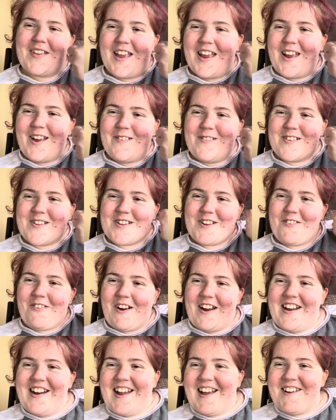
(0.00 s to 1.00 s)
It was a
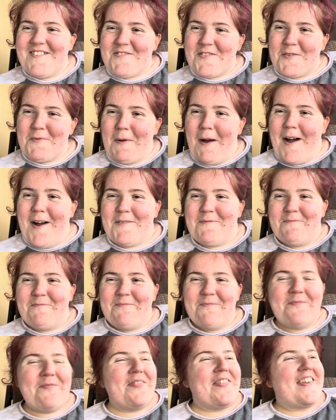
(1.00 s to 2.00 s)
great night for mom.
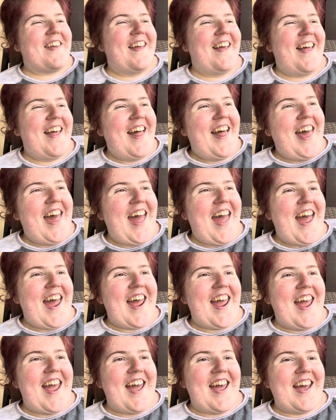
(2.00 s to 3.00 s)

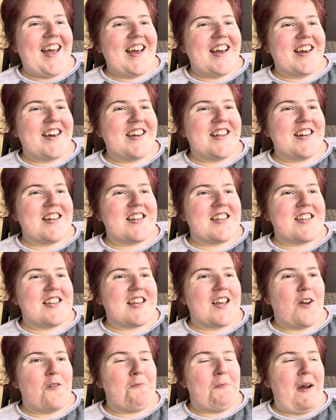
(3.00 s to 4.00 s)
And